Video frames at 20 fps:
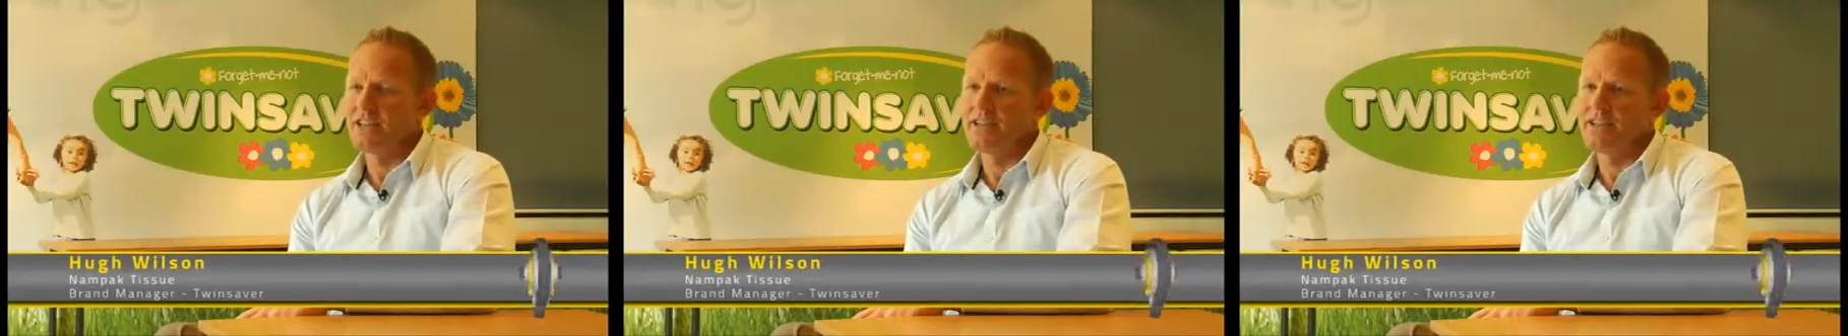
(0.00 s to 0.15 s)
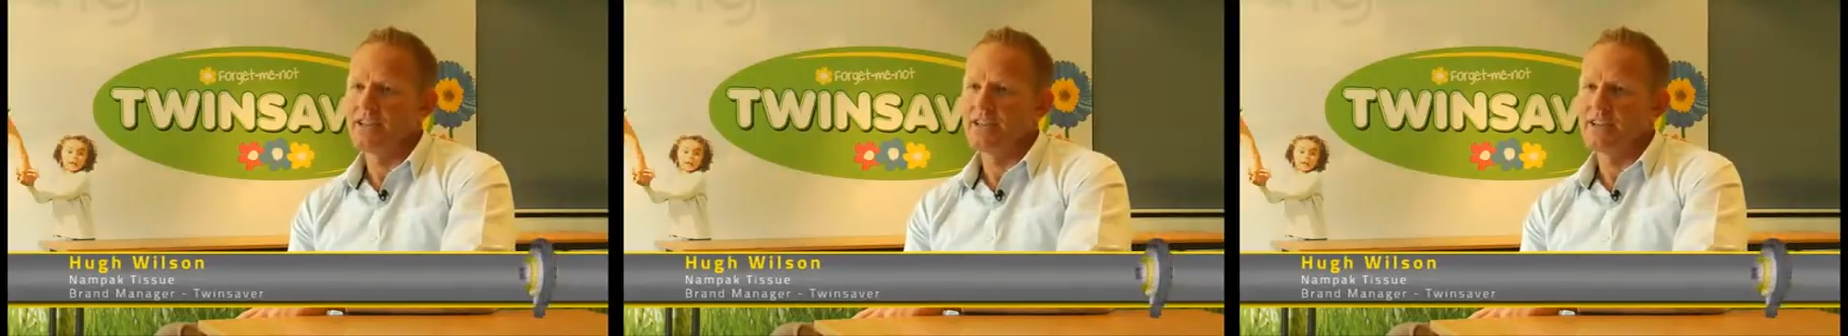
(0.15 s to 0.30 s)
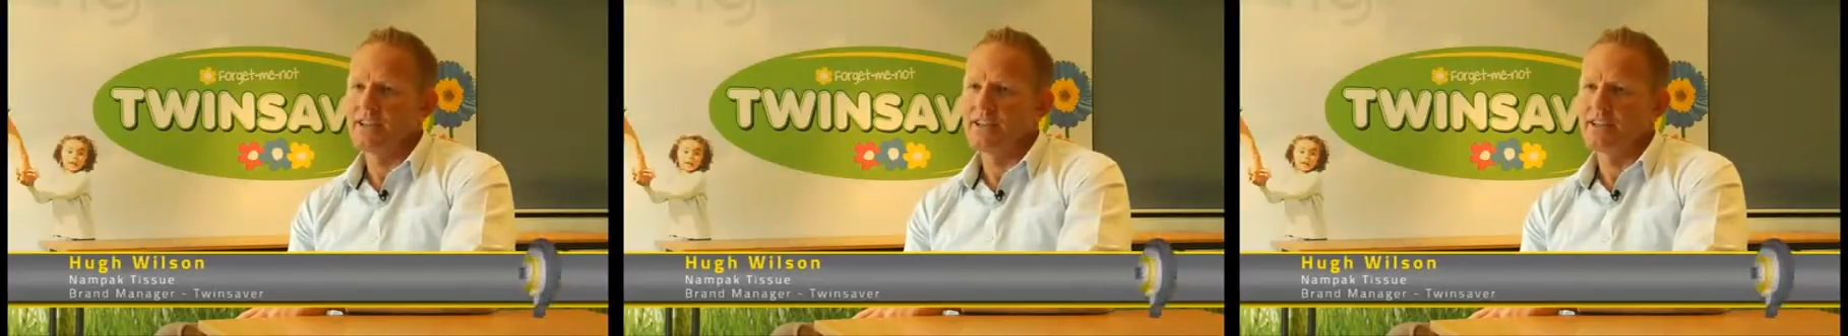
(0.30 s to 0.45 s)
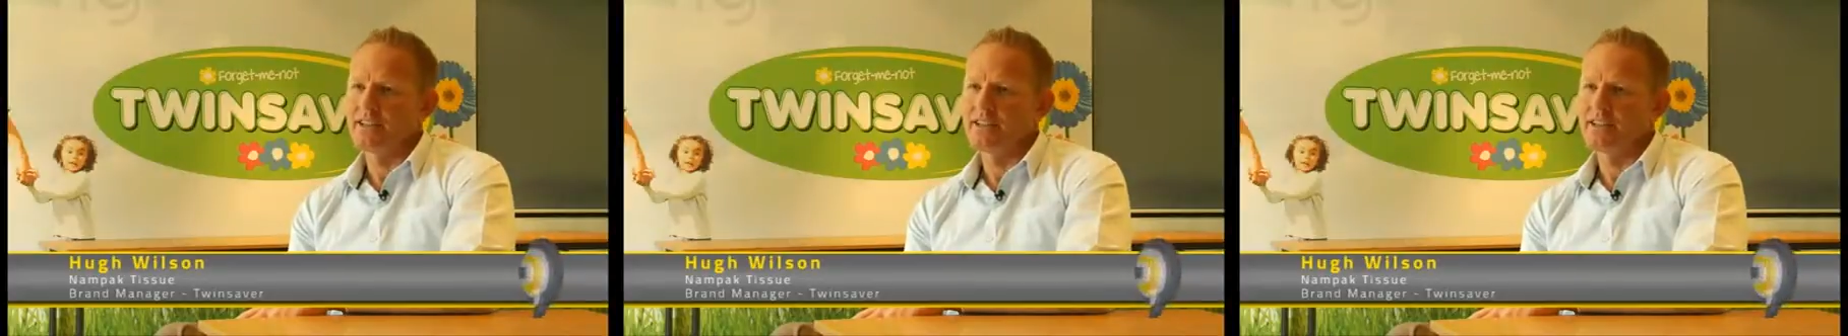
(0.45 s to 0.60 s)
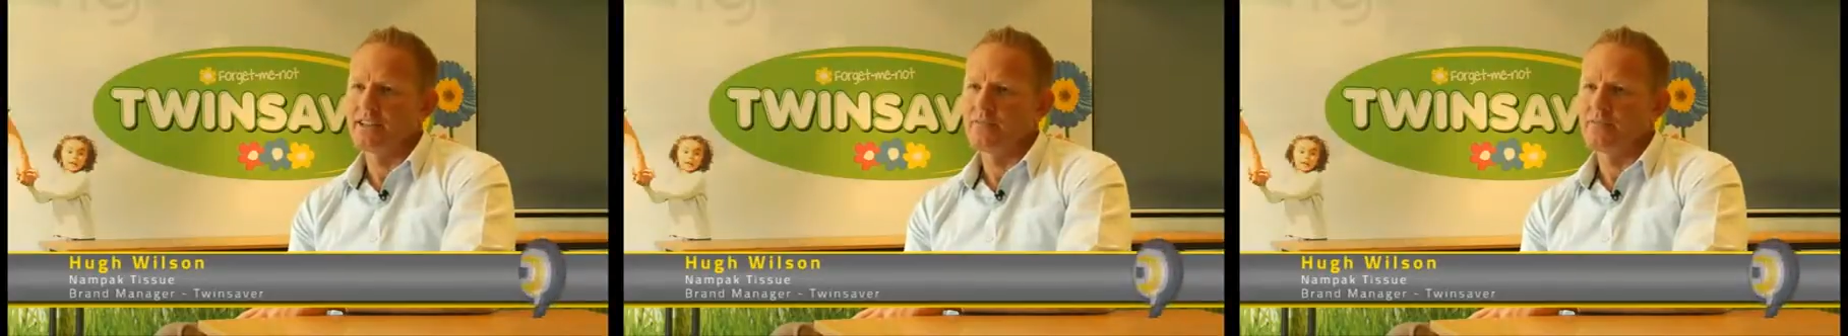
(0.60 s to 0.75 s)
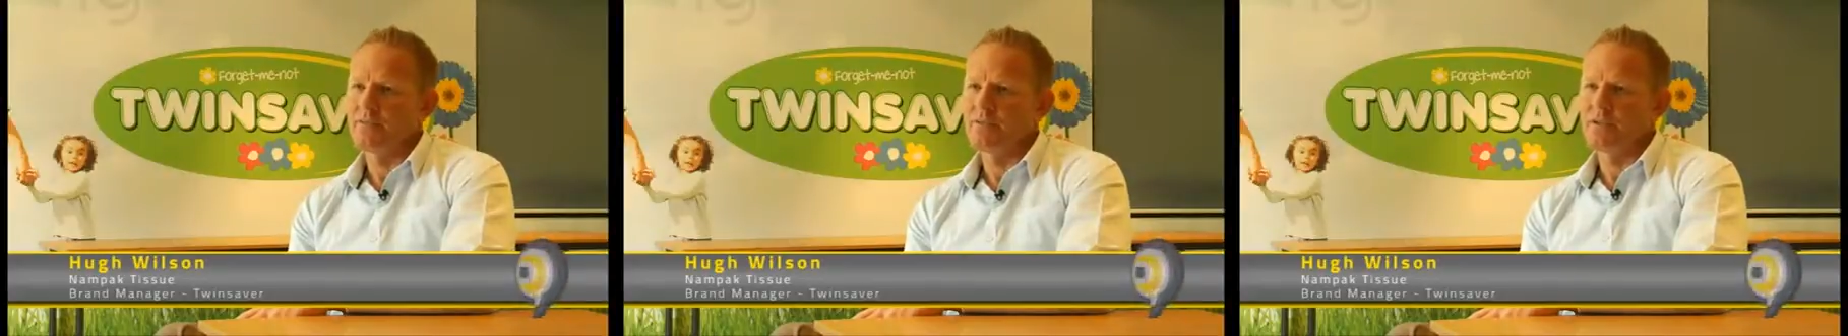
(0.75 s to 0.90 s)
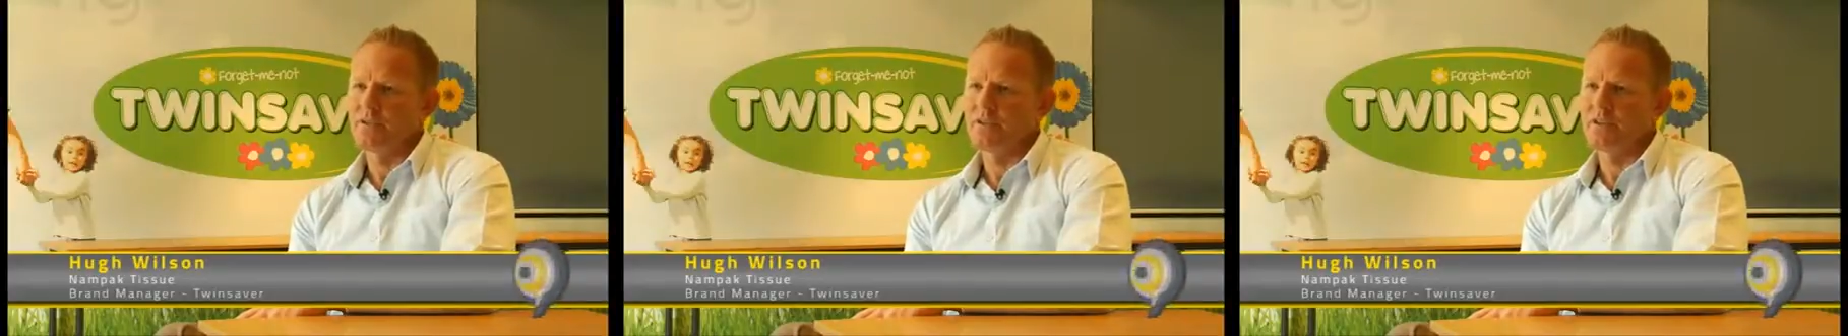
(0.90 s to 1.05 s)
I think that's the
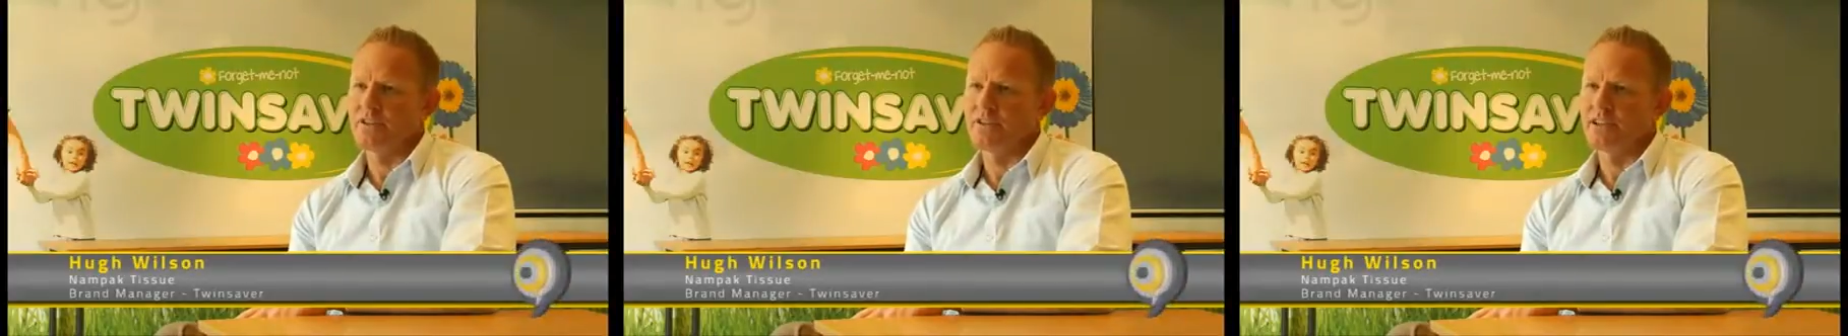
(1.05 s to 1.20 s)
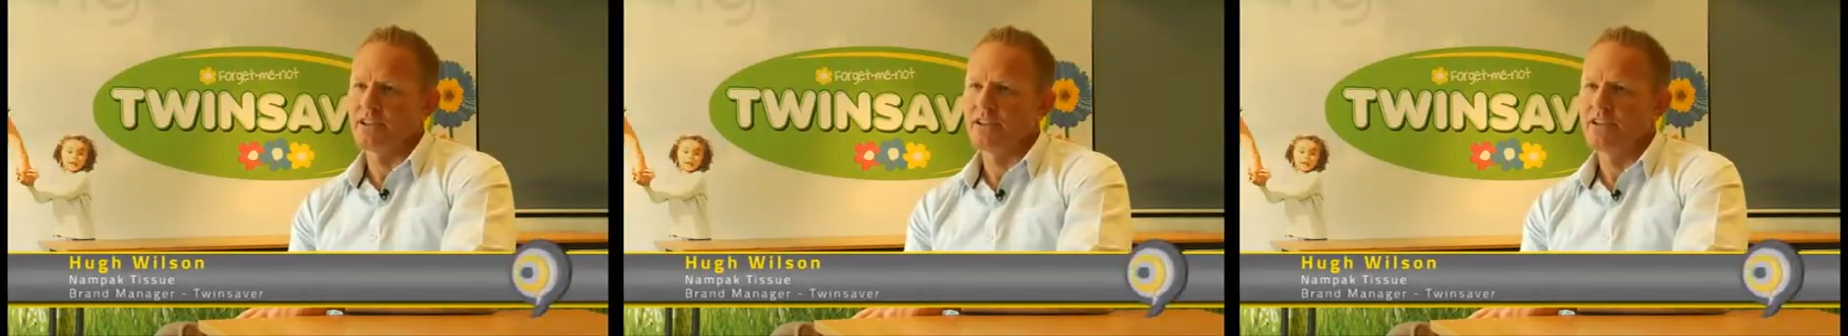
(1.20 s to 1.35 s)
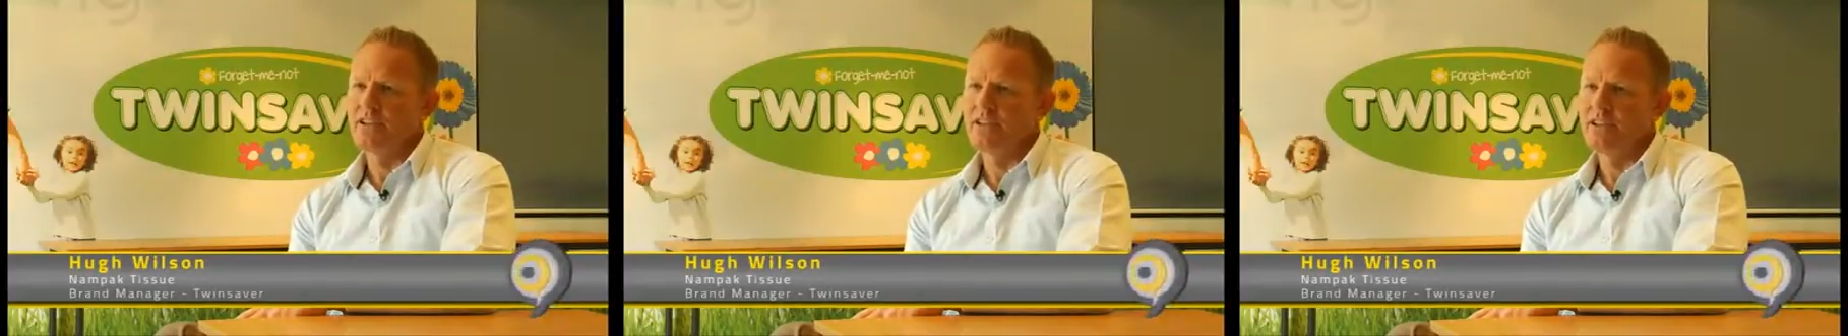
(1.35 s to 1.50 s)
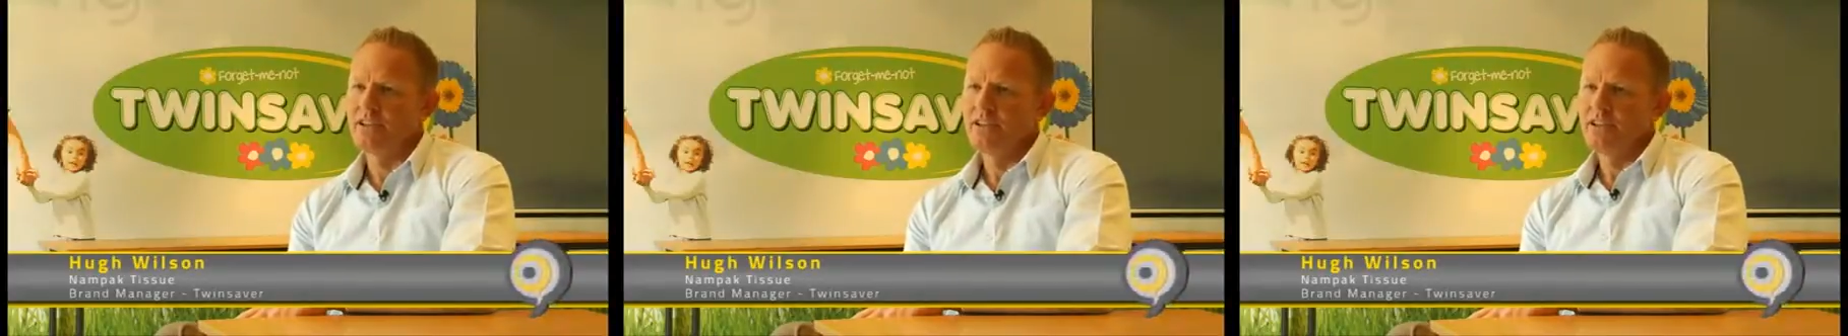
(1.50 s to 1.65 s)
important thing.